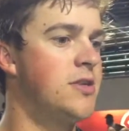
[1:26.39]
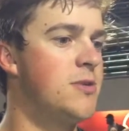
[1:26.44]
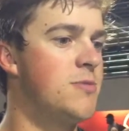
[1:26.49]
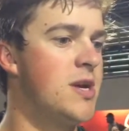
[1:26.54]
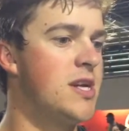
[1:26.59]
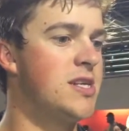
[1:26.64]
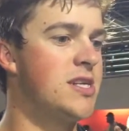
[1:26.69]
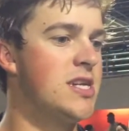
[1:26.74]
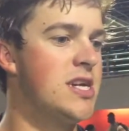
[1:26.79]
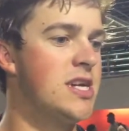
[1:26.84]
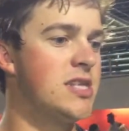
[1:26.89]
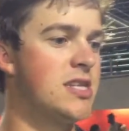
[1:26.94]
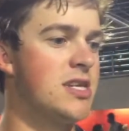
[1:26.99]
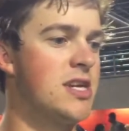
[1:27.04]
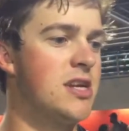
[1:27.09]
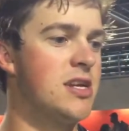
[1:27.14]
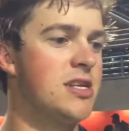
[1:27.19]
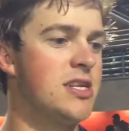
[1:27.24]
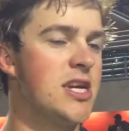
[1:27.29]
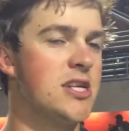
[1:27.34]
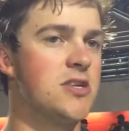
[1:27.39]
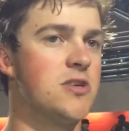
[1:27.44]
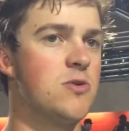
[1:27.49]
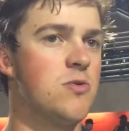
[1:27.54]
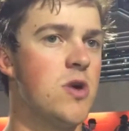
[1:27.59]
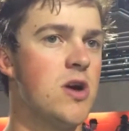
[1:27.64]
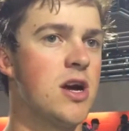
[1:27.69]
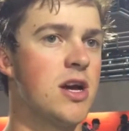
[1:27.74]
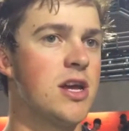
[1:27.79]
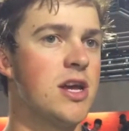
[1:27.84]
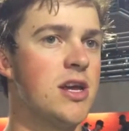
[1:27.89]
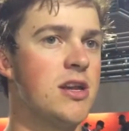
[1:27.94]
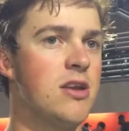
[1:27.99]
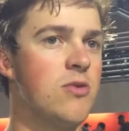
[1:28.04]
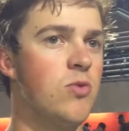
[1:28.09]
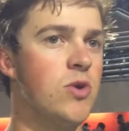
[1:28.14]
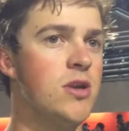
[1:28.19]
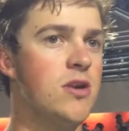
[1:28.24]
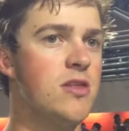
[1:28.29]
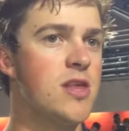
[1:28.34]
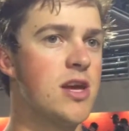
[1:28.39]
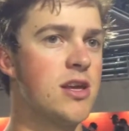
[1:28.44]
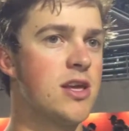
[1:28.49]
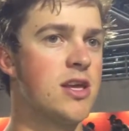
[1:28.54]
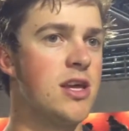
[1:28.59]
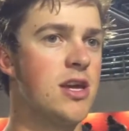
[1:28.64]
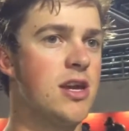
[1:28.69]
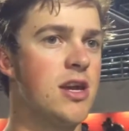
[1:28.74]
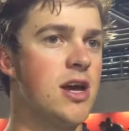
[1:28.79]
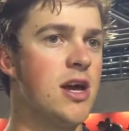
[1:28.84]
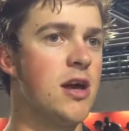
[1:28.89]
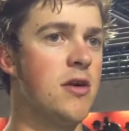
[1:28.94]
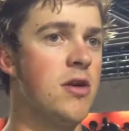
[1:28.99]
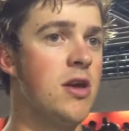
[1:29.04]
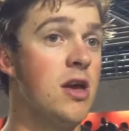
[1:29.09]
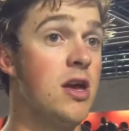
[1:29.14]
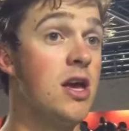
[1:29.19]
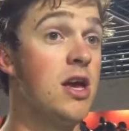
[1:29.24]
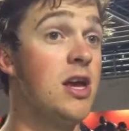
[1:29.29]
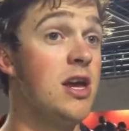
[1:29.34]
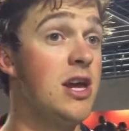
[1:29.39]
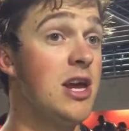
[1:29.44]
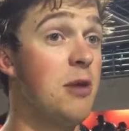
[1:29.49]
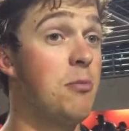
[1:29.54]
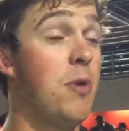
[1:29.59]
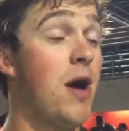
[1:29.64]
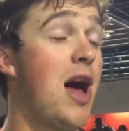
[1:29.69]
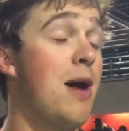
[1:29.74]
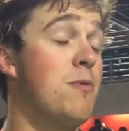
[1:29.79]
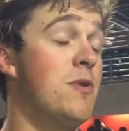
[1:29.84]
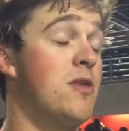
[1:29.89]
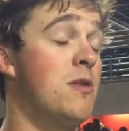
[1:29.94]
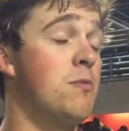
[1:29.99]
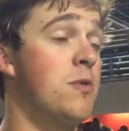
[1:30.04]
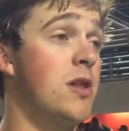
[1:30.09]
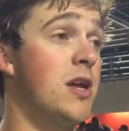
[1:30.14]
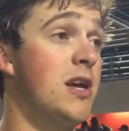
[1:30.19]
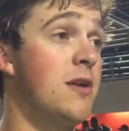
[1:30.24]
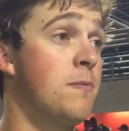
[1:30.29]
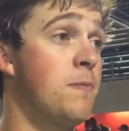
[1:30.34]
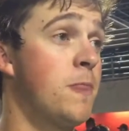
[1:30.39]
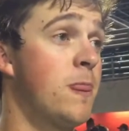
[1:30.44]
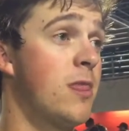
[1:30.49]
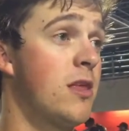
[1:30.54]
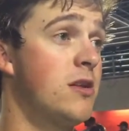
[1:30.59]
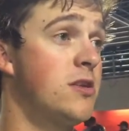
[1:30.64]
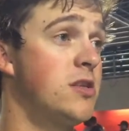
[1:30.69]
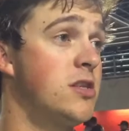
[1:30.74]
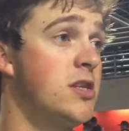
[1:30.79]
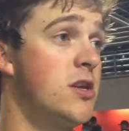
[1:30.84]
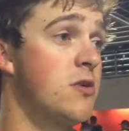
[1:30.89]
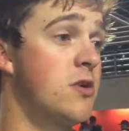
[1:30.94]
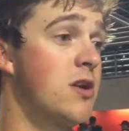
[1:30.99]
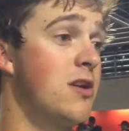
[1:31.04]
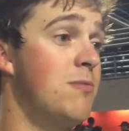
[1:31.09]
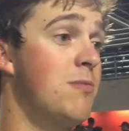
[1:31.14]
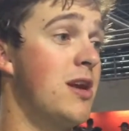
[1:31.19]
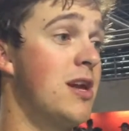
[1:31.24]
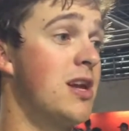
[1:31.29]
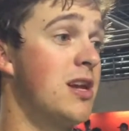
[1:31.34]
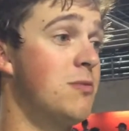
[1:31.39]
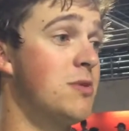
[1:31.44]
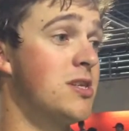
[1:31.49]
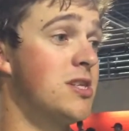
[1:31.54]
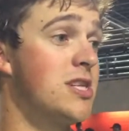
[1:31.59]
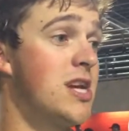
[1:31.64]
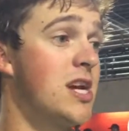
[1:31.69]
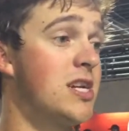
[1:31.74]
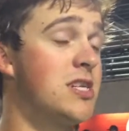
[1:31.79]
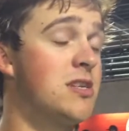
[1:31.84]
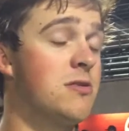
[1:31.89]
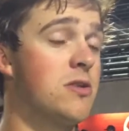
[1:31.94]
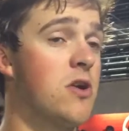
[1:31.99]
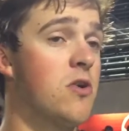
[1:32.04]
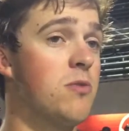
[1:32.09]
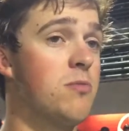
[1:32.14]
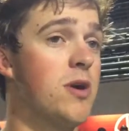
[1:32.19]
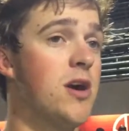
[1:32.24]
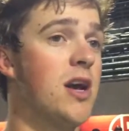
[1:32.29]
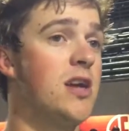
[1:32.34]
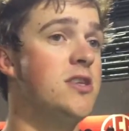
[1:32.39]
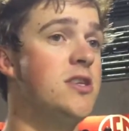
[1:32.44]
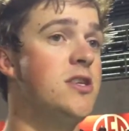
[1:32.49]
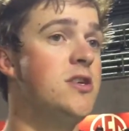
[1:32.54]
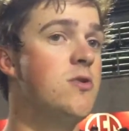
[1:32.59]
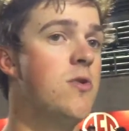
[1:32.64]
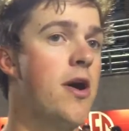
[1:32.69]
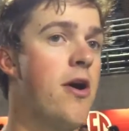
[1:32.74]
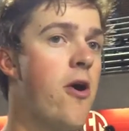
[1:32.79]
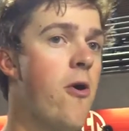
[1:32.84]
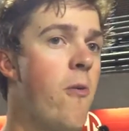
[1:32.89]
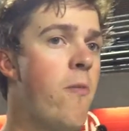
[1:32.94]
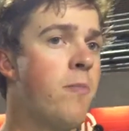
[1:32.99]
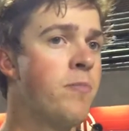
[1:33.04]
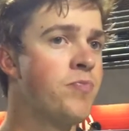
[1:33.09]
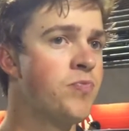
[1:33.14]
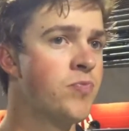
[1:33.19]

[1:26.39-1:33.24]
Two base hits and an intentional walk in. We knew that kid, he had pop at the plate, so couldn't make any mistakes, and going behind 2-0